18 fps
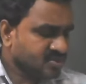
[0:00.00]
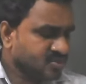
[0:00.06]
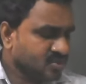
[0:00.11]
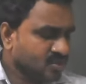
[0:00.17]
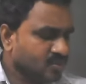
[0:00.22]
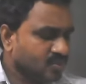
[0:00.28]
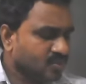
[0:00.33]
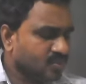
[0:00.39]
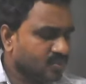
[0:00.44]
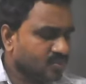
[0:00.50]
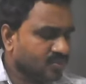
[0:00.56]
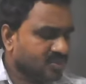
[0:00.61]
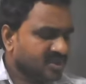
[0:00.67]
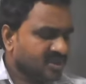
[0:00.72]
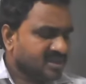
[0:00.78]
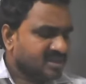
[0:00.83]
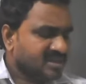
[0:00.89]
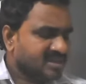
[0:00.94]
So
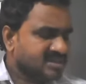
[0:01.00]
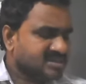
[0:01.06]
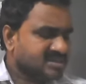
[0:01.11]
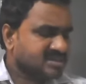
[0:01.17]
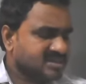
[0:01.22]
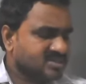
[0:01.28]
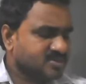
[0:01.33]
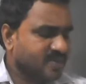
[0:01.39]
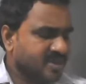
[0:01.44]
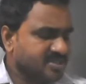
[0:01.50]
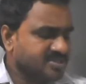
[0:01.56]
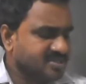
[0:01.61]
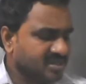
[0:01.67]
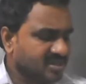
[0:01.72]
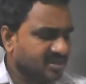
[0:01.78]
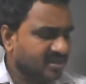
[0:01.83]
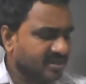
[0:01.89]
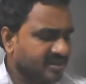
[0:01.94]
it's a
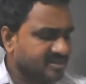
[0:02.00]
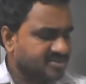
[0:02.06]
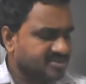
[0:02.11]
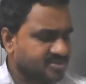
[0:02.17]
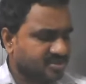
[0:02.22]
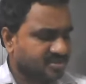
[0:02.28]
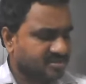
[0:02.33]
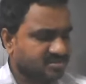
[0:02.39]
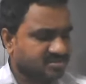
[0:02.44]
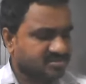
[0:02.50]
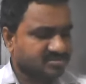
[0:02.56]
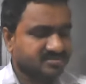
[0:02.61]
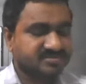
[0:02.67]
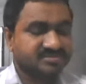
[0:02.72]
special nature.